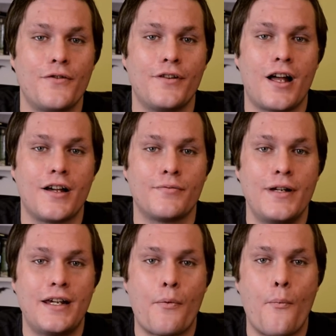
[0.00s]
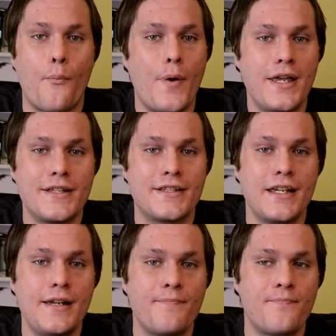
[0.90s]
the last week, we can
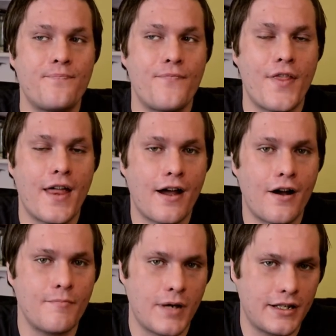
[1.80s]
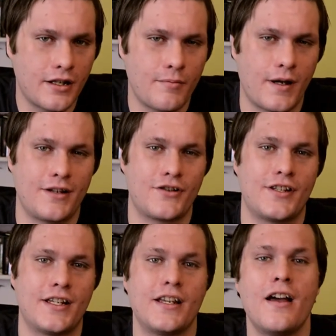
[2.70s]
see that I made no
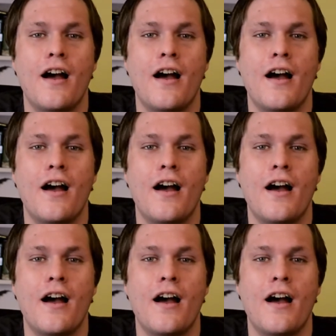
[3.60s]
purchases.